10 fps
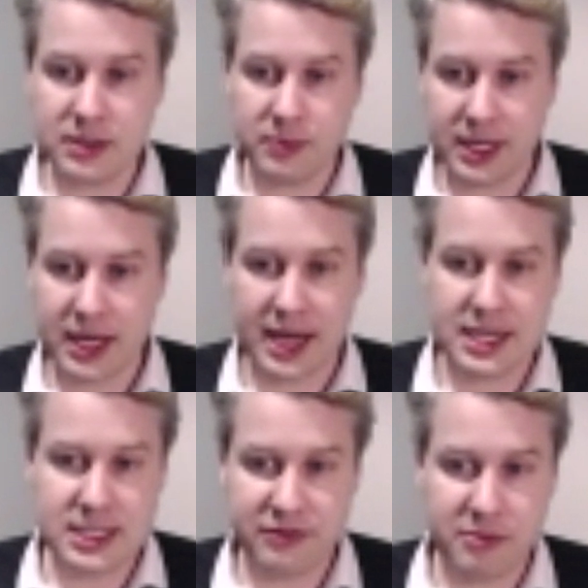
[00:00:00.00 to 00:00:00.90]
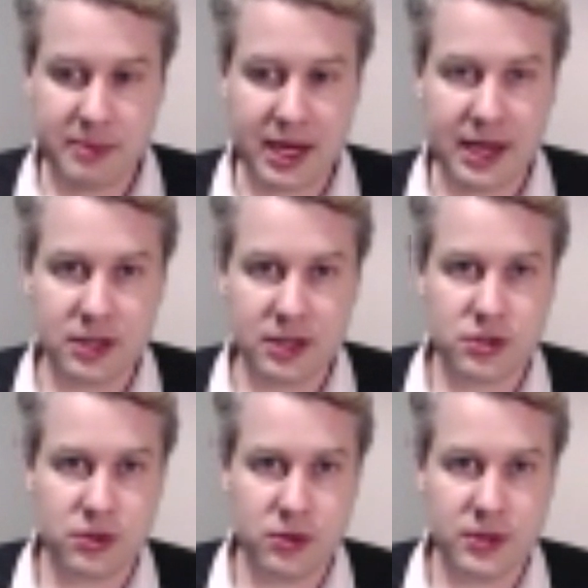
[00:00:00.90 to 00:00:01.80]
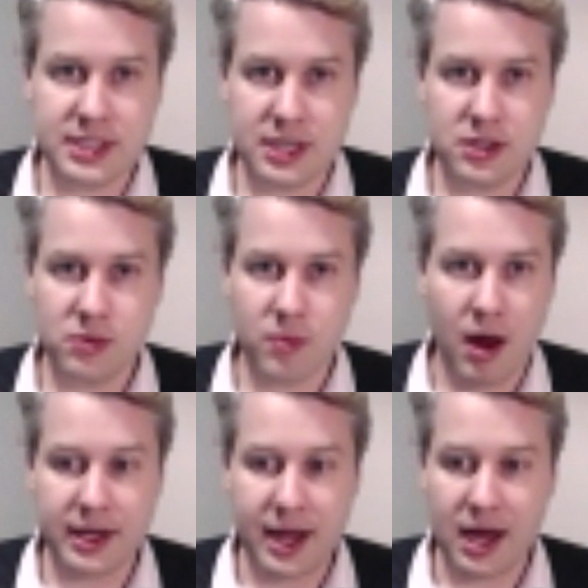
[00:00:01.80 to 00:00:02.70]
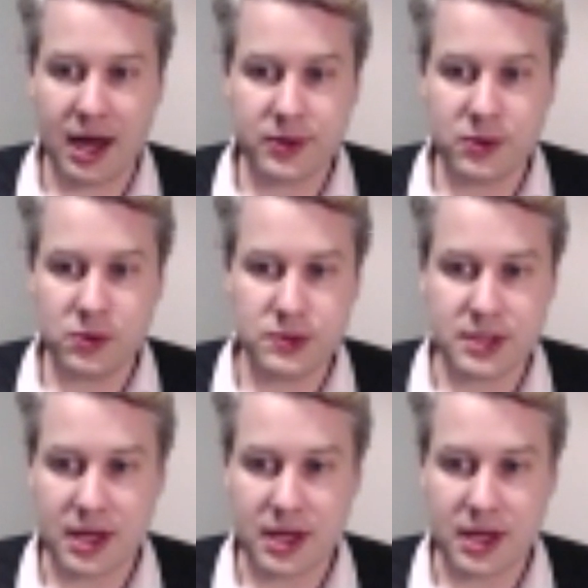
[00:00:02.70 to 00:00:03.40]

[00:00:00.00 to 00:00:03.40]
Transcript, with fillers: really easy for me to continue writing articles